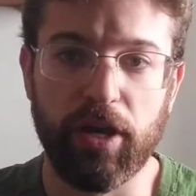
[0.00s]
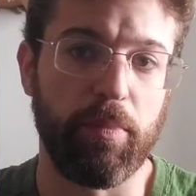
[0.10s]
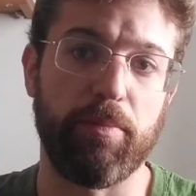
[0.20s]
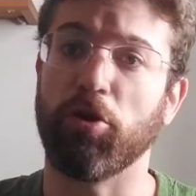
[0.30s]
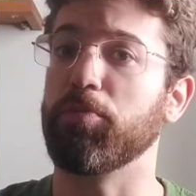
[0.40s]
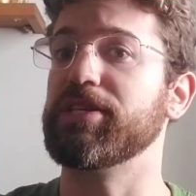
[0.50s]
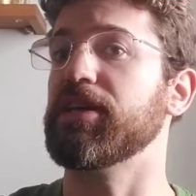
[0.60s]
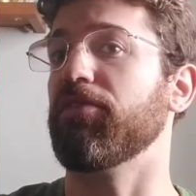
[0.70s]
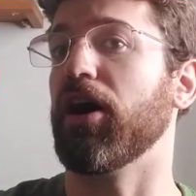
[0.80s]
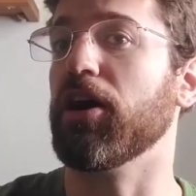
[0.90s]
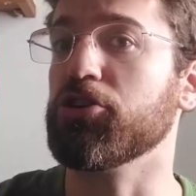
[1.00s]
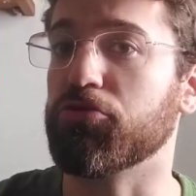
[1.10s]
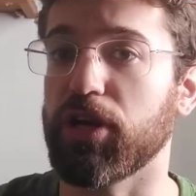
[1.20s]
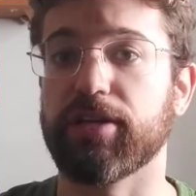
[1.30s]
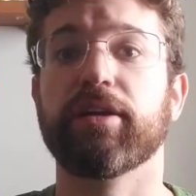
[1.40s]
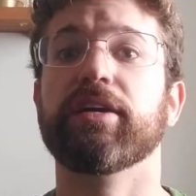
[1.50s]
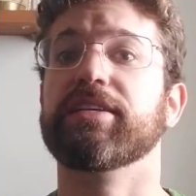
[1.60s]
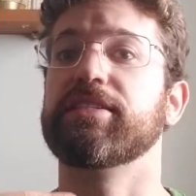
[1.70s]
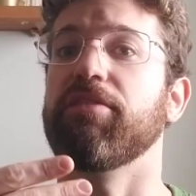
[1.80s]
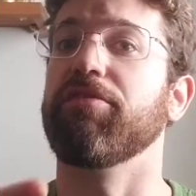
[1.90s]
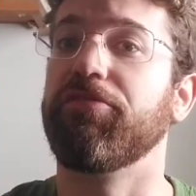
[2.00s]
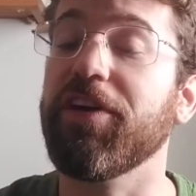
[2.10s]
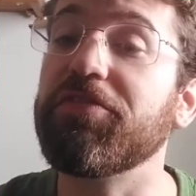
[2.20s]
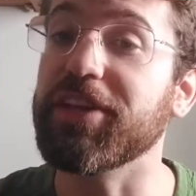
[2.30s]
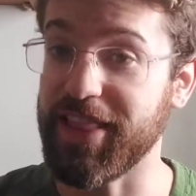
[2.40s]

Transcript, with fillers: Maybe it'll be 700, 750,